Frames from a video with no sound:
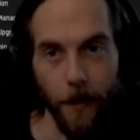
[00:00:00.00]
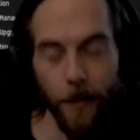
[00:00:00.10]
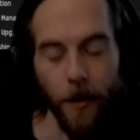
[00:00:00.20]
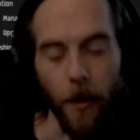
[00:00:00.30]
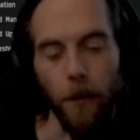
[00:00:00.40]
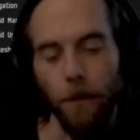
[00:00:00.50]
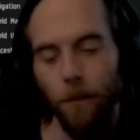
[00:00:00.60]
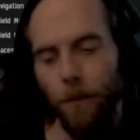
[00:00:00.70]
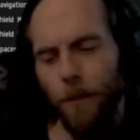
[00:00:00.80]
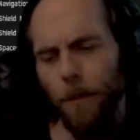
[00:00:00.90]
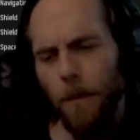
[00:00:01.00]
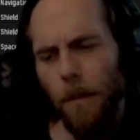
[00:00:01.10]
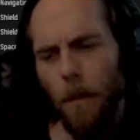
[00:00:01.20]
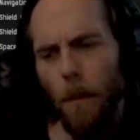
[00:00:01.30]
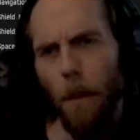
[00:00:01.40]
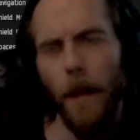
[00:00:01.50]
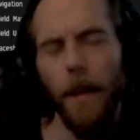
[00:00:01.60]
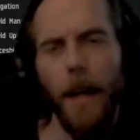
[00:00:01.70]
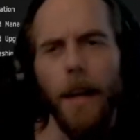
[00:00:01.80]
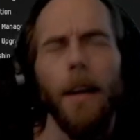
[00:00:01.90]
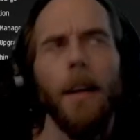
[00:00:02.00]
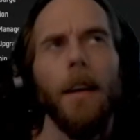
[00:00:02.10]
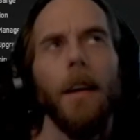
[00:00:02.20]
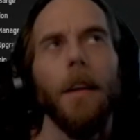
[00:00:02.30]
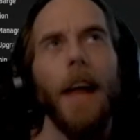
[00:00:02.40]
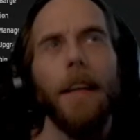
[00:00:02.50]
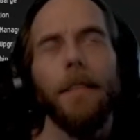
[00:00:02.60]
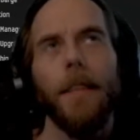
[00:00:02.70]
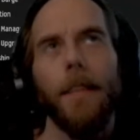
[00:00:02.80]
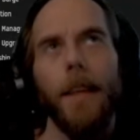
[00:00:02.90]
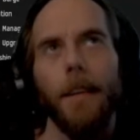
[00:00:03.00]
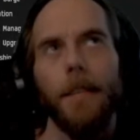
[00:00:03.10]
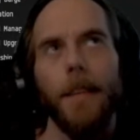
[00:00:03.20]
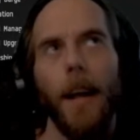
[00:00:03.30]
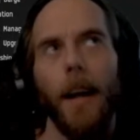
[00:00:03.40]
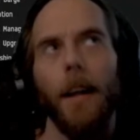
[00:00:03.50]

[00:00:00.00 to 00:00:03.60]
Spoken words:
So like that's the thing, is that